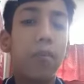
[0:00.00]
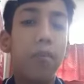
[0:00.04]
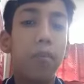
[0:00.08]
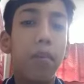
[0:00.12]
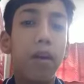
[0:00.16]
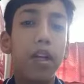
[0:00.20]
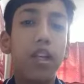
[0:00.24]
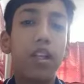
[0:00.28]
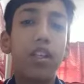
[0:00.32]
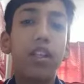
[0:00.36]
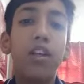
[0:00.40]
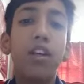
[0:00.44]

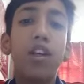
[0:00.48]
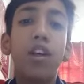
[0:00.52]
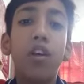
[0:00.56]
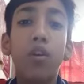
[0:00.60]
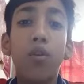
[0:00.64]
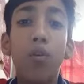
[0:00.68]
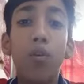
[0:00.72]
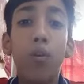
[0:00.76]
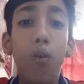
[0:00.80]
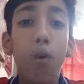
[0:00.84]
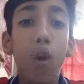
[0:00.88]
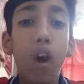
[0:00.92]
But
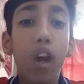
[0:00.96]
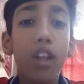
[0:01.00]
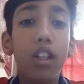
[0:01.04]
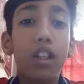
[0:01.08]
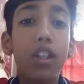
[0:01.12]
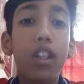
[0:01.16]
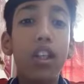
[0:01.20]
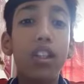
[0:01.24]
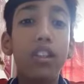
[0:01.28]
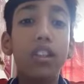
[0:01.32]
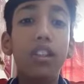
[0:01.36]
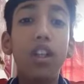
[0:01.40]

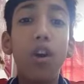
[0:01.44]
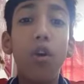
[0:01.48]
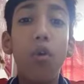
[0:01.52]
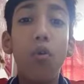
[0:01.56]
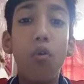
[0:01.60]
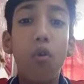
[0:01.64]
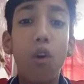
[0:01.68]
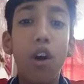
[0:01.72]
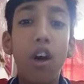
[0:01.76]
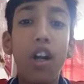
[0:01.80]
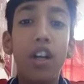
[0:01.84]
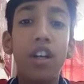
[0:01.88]
what does the
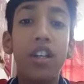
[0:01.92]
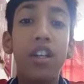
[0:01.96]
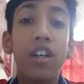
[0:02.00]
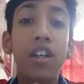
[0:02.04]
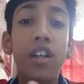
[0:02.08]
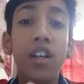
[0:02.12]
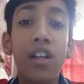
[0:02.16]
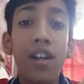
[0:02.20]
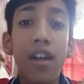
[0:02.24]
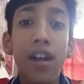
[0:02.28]
word